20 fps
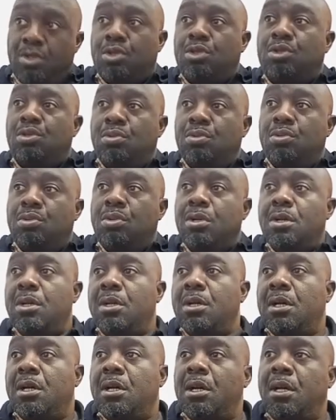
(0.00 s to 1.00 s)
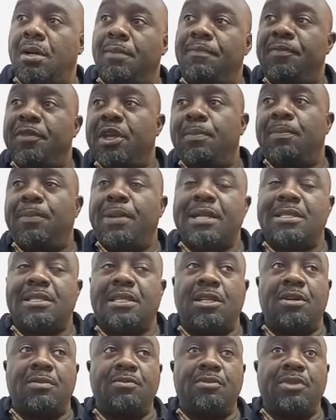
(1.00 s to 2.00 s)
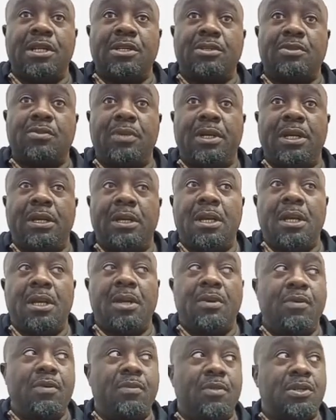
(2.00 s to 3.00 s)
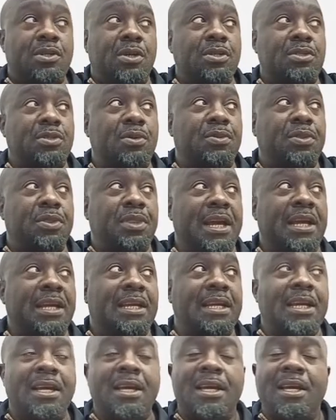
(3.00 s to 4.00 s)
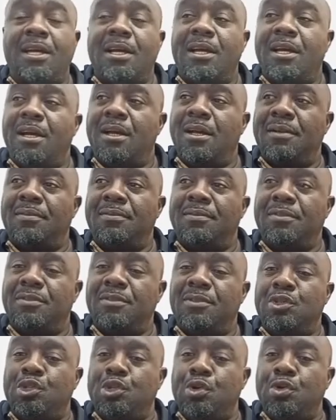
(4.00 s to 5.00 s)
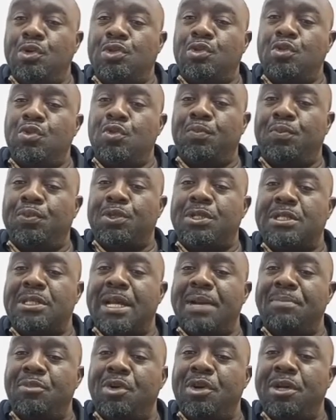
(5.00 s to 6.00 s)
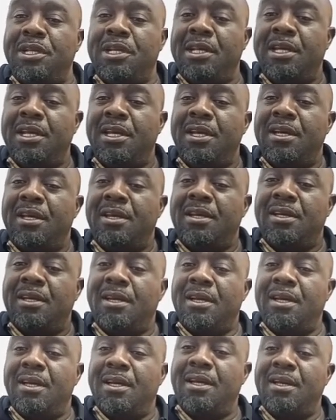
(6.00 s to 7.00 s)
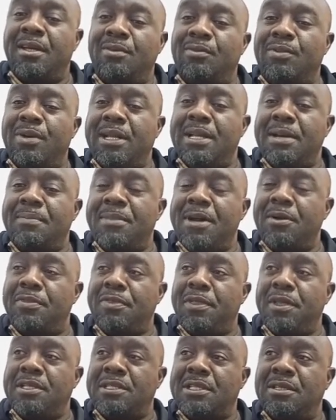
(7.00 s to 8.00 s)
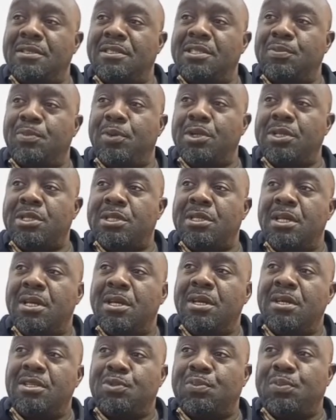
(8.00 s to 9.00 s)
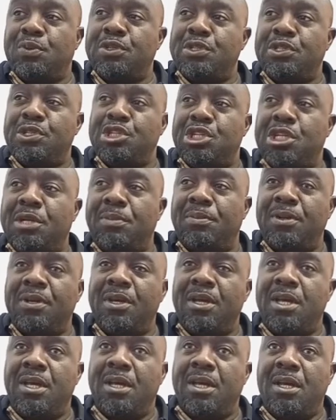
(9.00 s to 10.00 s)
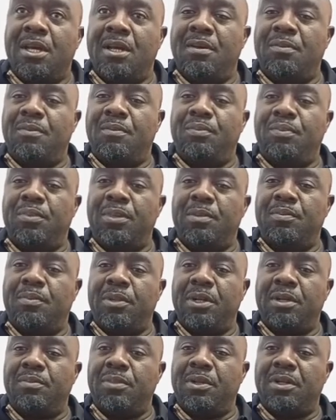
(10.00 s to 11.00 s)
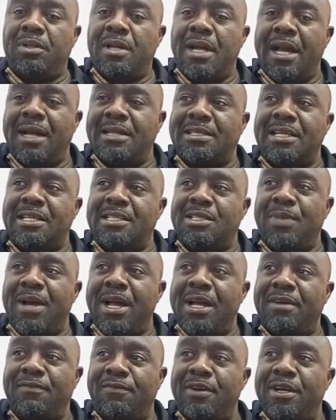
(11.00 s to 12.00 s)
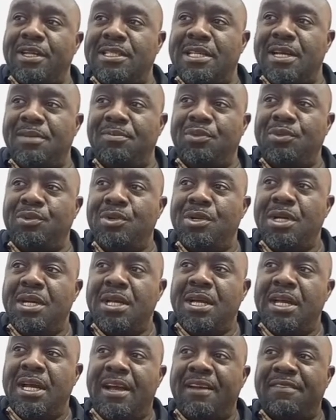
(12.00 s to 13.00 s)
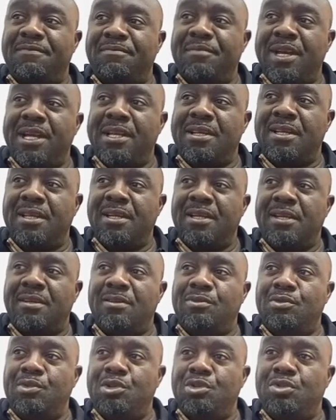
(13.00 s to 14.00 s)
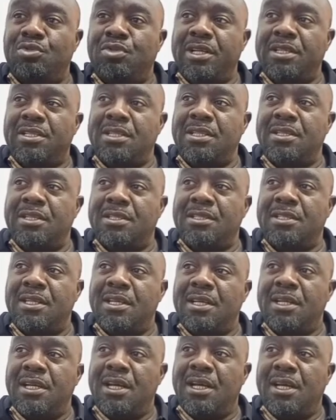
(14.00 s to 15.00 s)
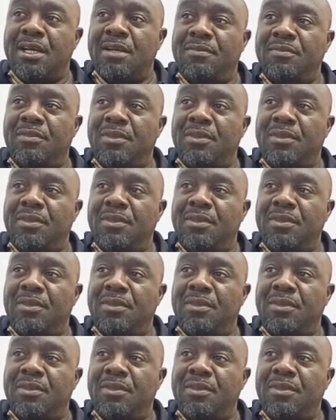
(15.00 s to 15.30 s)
to a platinum race. We must also thank those who put their money where their mouth is in sports sponsorship. Um, Access Bank, for example, have made road races a